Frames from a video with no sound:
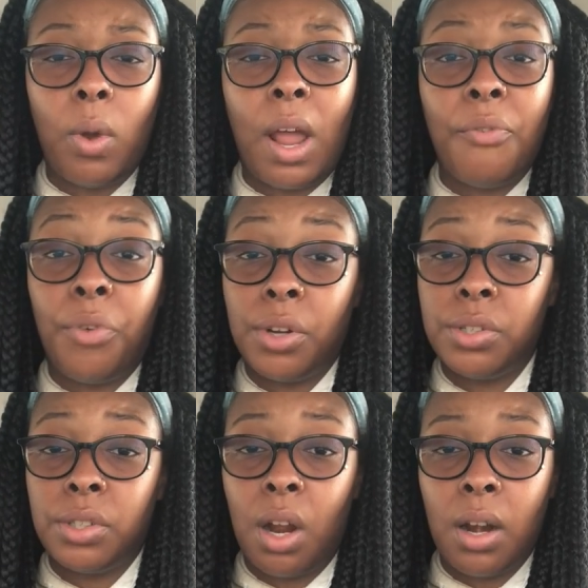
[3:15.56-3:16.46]
when I
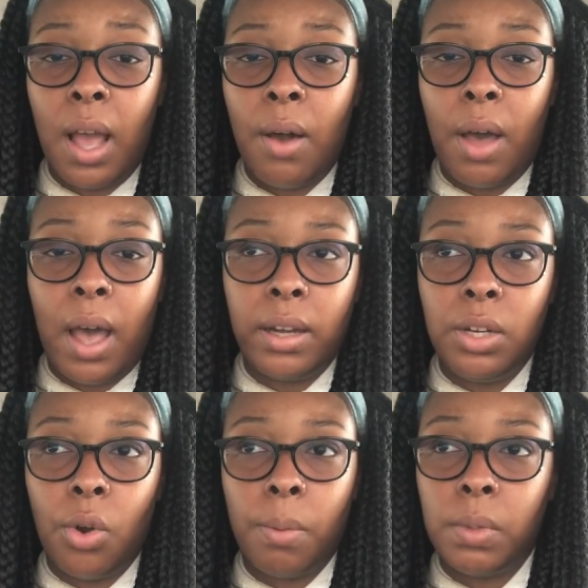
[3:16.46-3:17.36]
first start out, I
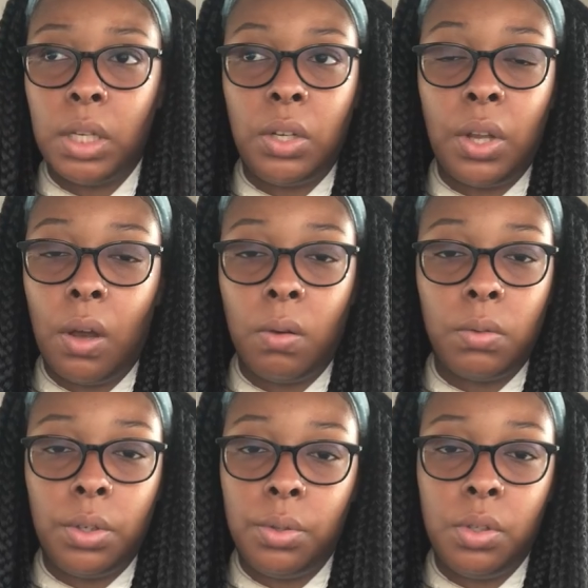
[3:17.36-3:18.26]
normally
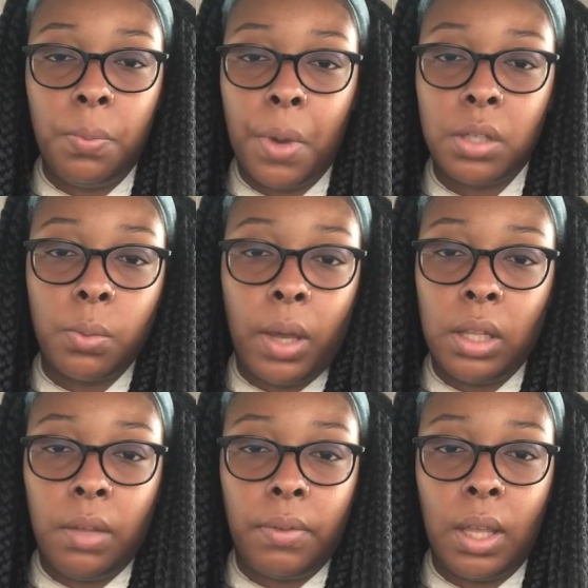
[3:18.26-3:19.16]
don't do too much
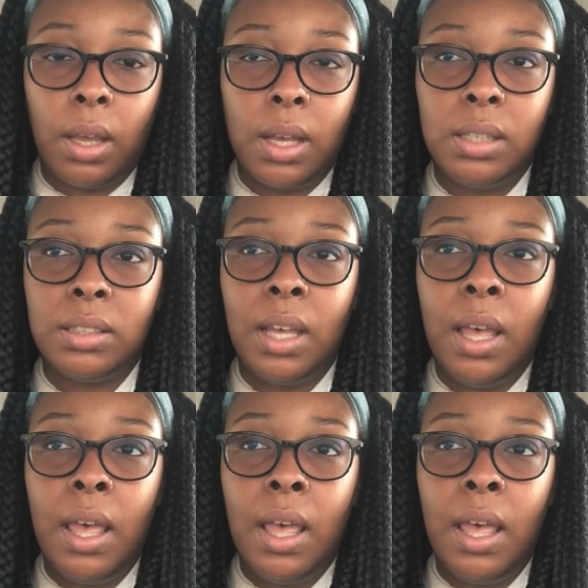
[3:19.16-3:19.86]
weightlifting, because